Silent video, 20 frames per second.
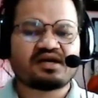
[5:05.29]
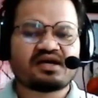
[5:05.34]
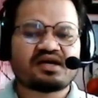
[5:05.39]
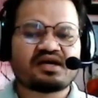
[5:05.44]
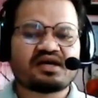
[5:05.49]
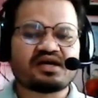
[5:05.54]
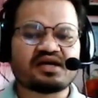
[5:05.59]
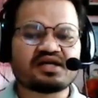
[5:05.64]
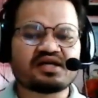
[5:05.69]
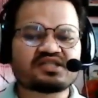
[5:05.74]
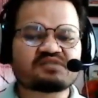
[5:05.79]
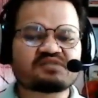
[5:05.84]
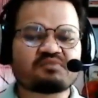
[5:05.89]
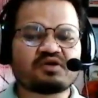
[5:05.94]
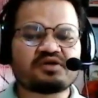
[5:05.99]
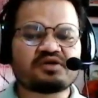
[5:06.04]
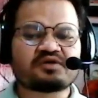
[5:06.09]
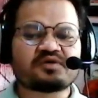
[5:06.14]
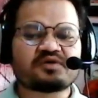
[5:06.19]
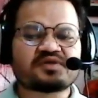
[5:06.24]
its
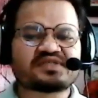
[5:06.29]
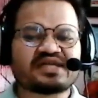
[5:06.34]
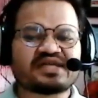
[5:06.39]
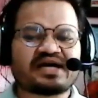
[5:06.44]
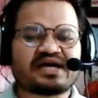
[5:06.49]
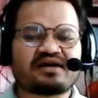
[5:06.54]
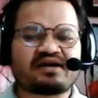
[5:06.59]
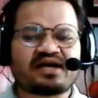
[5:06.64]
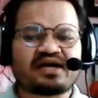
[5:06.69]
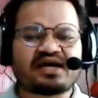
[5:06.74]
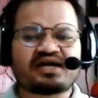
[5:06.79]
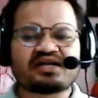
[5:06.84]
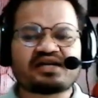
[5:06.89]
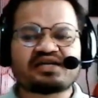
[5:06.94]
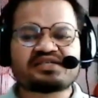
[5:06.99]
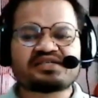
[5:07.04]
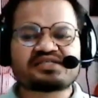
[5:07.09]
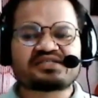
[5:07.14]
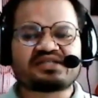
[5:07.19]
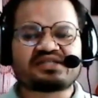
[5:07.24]
molecules are
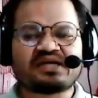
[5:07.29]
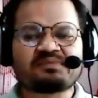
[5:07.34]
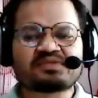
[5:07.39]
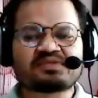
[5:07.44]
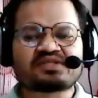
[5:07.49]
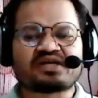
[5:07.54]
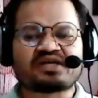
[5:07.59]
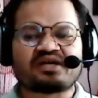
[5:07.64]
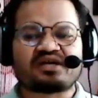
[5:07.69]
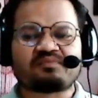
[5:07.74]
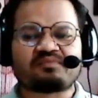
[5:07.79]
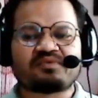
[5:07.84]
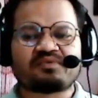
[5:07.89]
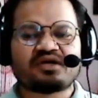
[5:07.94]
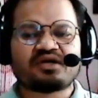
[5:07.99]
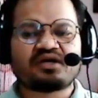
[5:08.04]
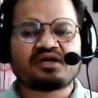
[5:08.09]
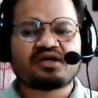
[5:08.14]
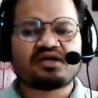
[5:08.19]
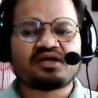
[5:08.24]
arranged themselves
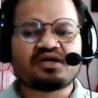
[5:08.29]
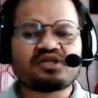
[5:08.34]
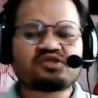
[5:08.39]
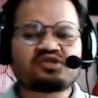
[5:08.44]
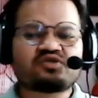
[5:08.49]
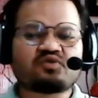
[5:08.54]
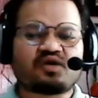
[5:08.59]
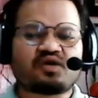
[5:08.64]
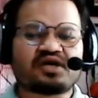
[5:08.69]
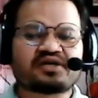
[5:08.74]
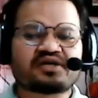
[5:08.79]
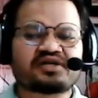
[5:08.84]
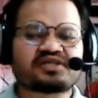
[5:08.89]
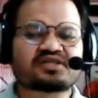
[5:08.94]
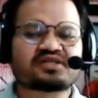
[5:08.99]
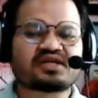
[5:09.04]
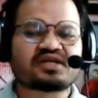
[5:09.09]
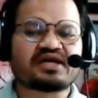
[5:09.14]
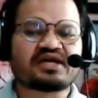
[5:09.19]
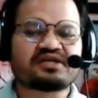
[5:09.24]
into a
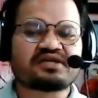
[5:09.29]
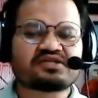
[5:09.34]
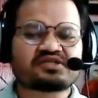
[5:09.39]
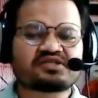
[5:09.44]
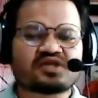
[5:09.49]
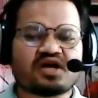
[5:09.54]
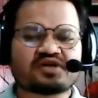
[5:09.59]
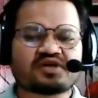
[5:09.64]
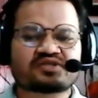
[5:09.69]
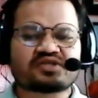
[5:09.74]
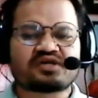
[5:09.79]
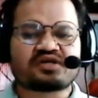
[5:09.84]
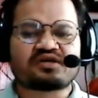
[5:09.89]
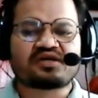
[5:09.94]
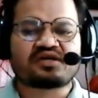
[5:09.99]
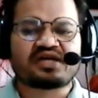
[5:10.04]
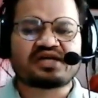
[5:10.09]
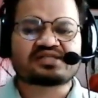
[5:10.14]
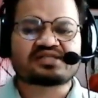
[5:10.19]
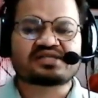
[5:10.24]
crystalline structure
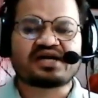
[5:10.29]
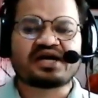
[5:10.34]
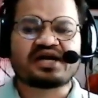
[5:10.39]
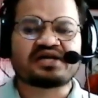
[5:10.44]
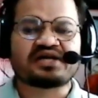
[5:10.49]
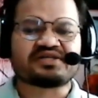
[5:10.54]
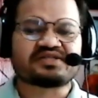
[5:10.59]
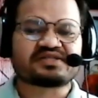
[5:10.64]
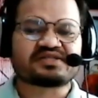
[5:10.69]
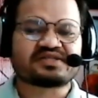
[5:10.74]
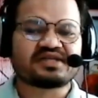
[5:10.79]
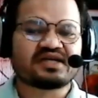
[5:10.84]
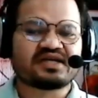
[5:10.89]
as ice,